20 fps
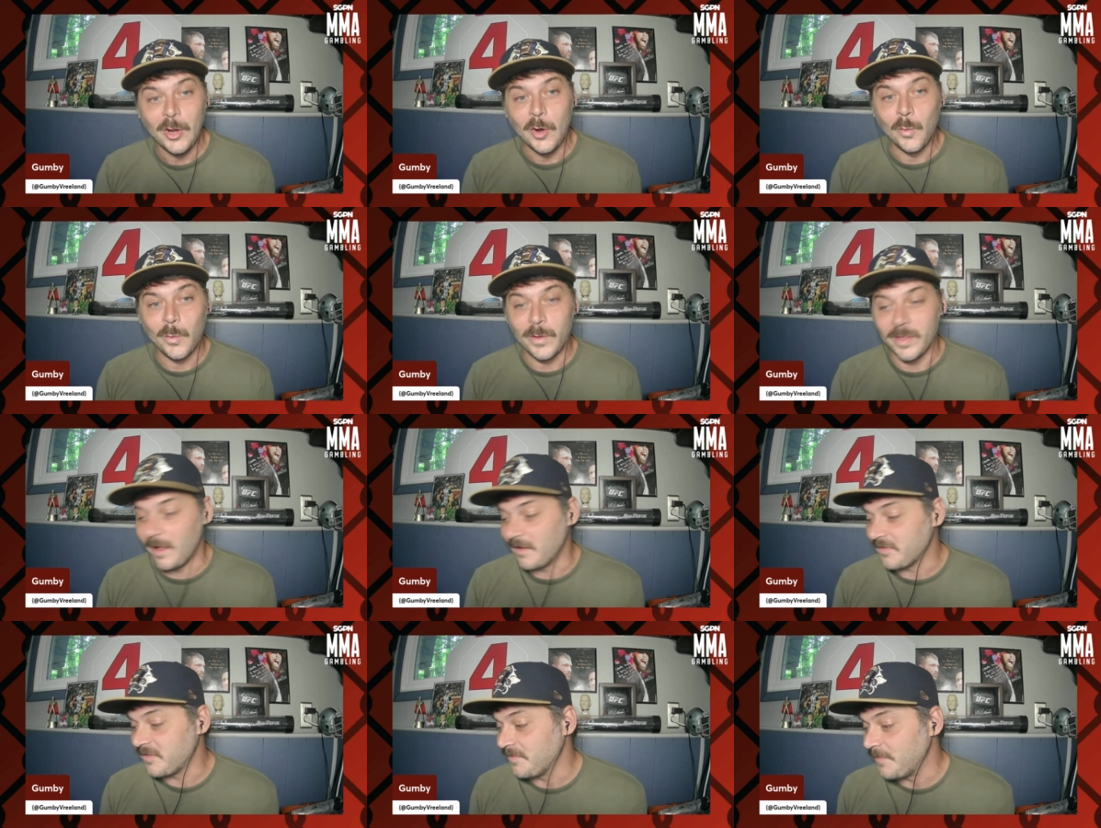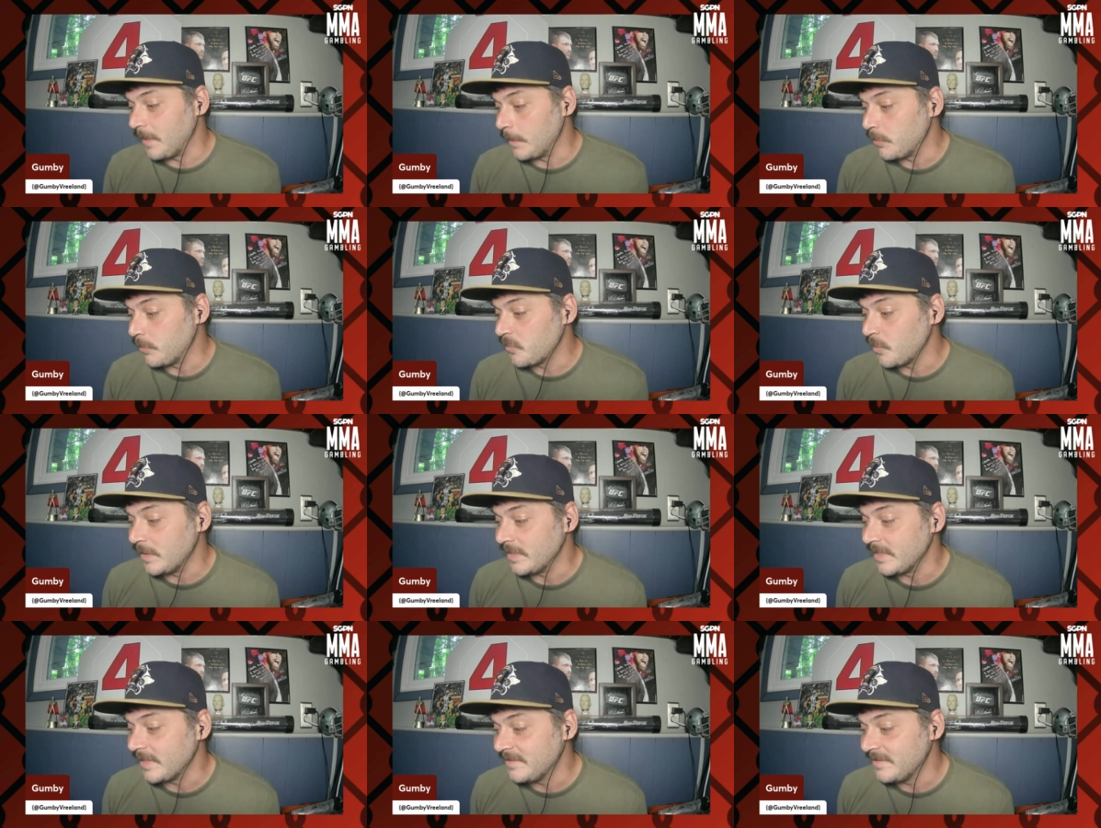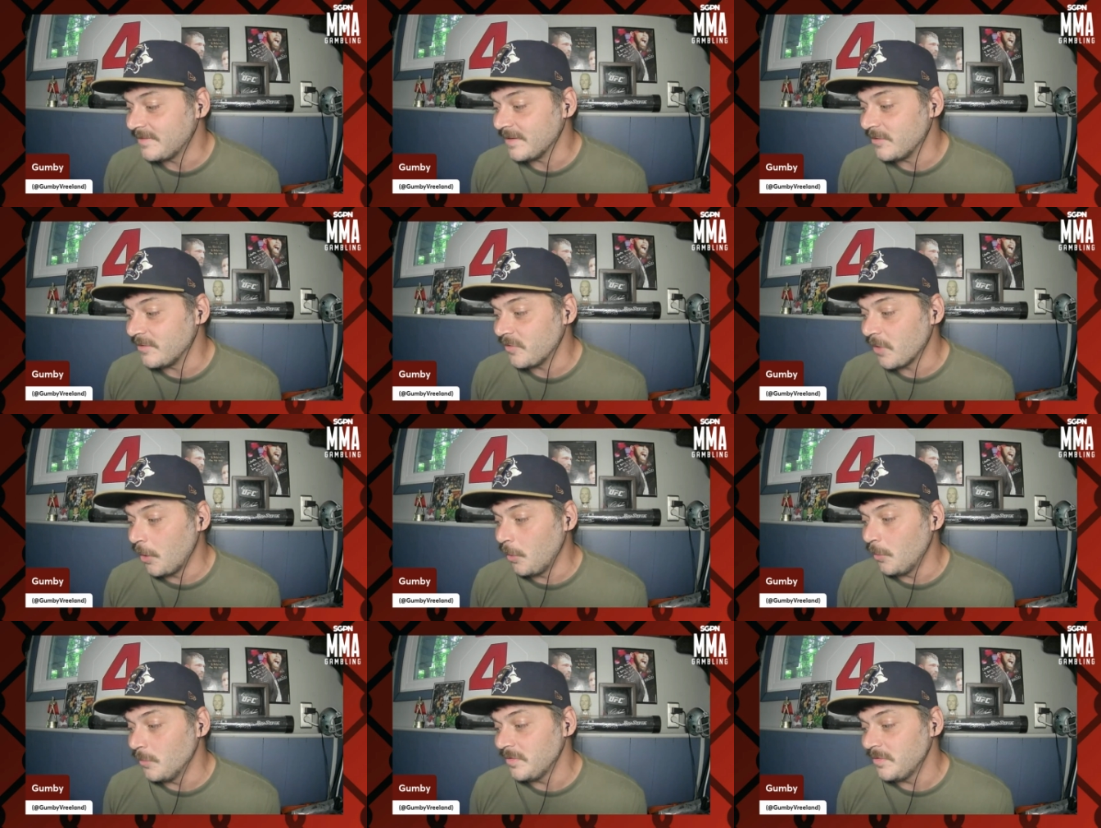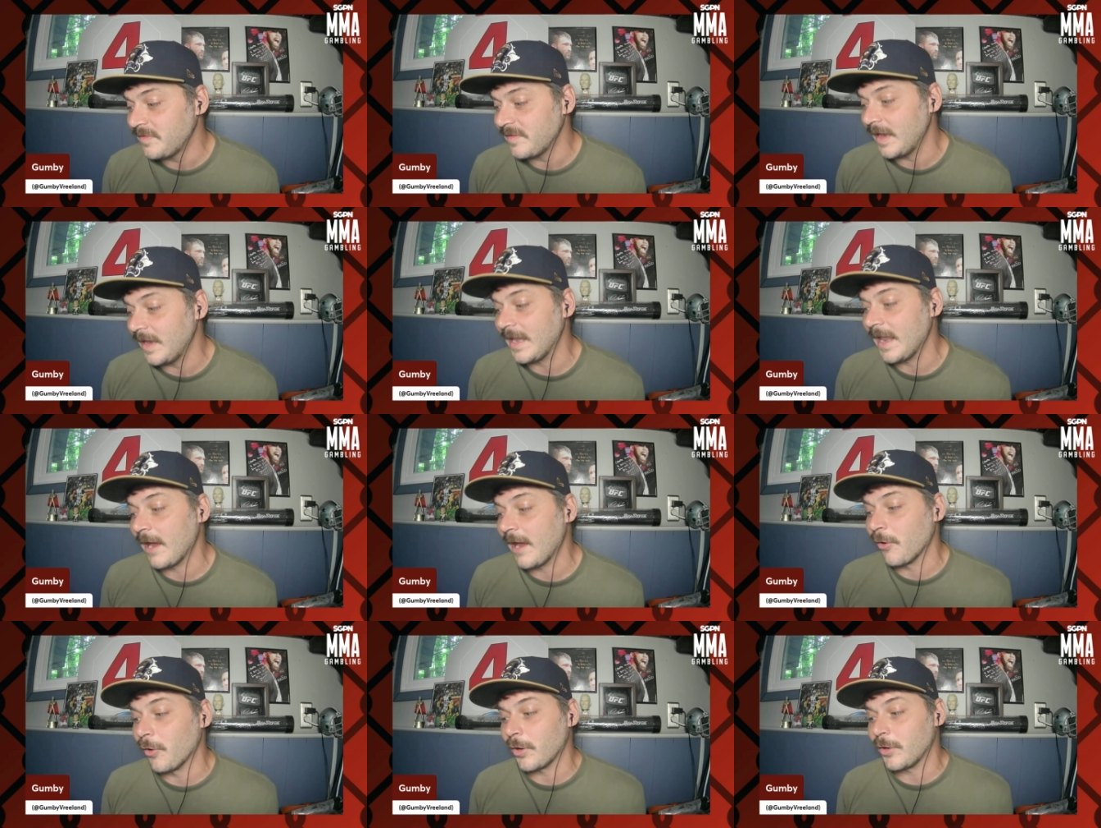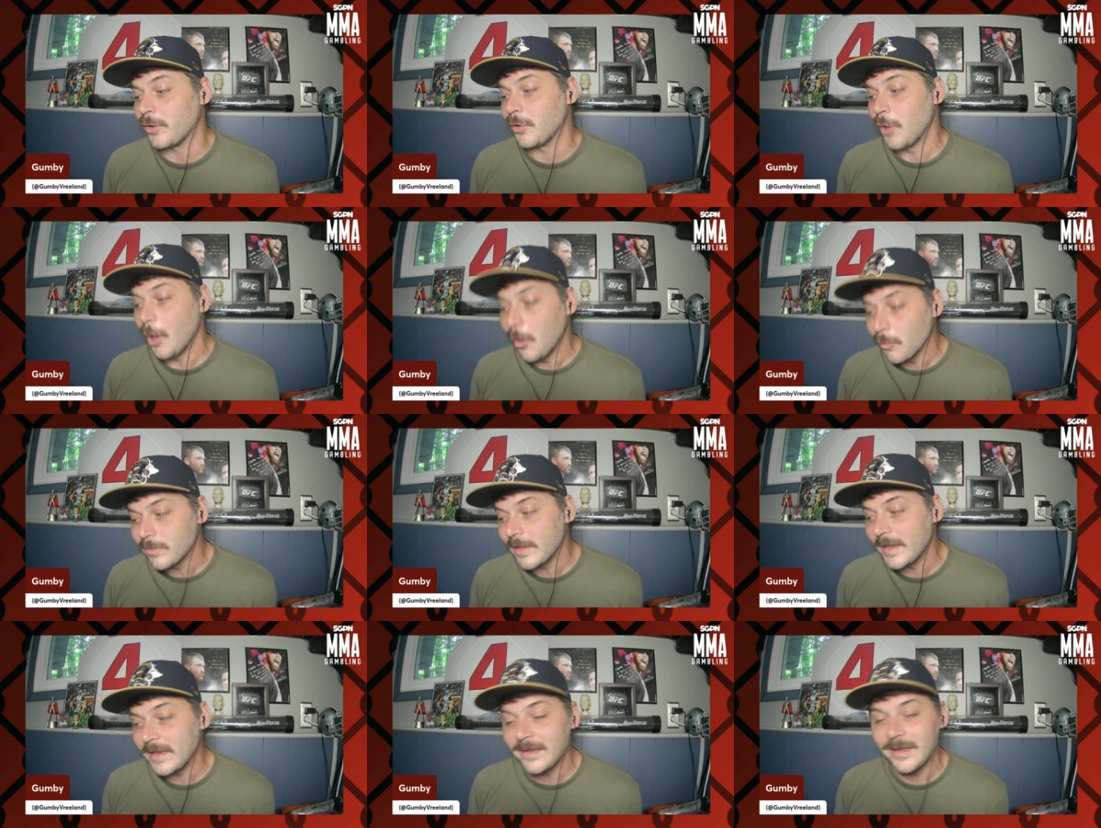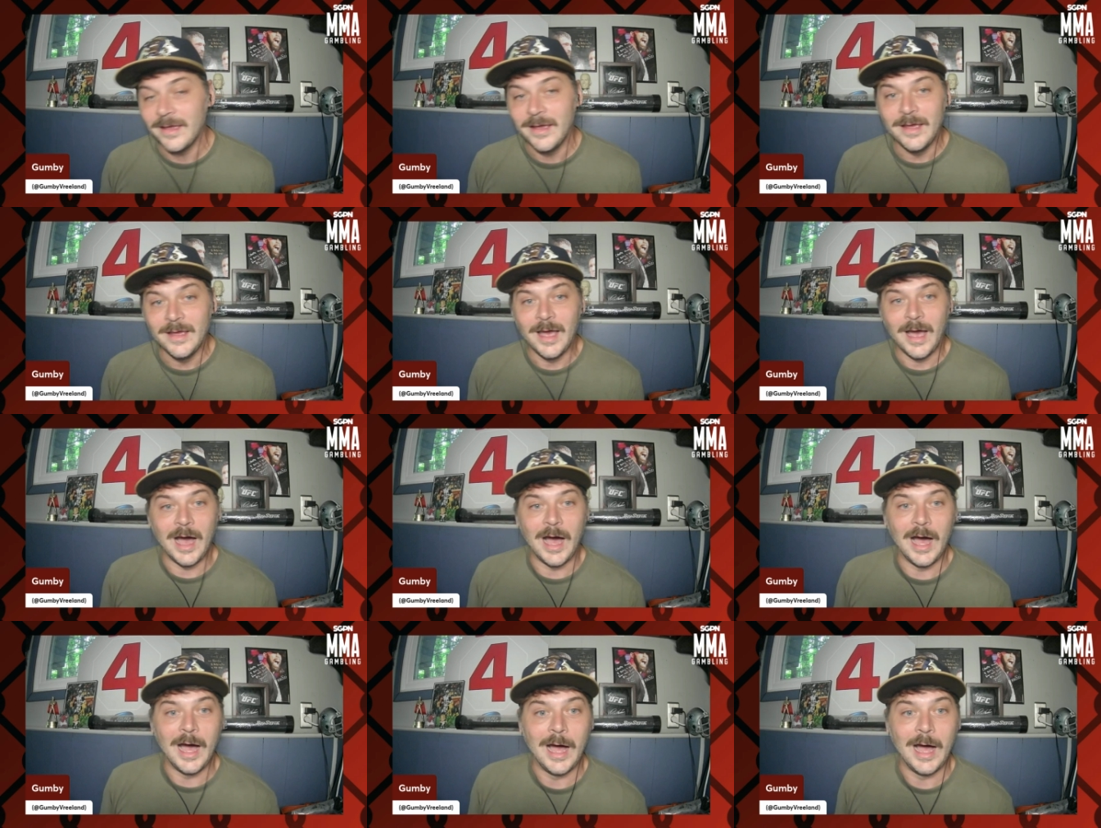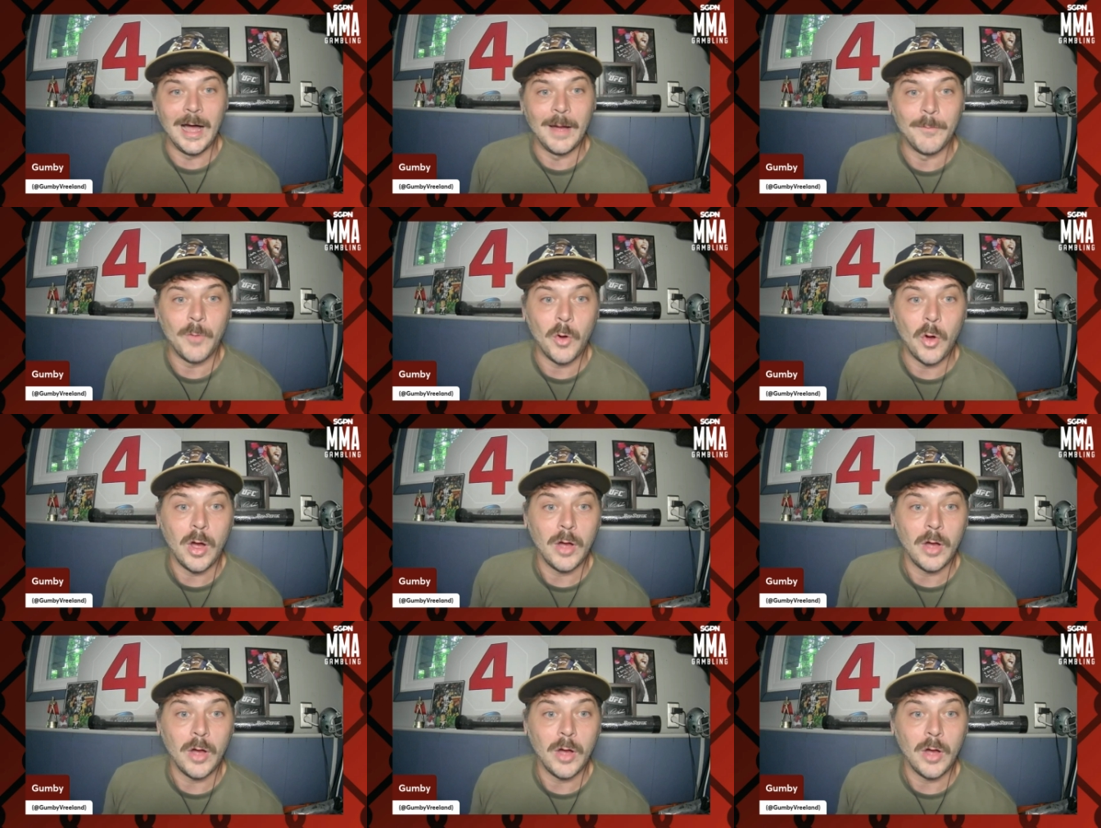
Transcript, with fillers: We lost a fight between Lindsey Jones and Eric Nolan. Um,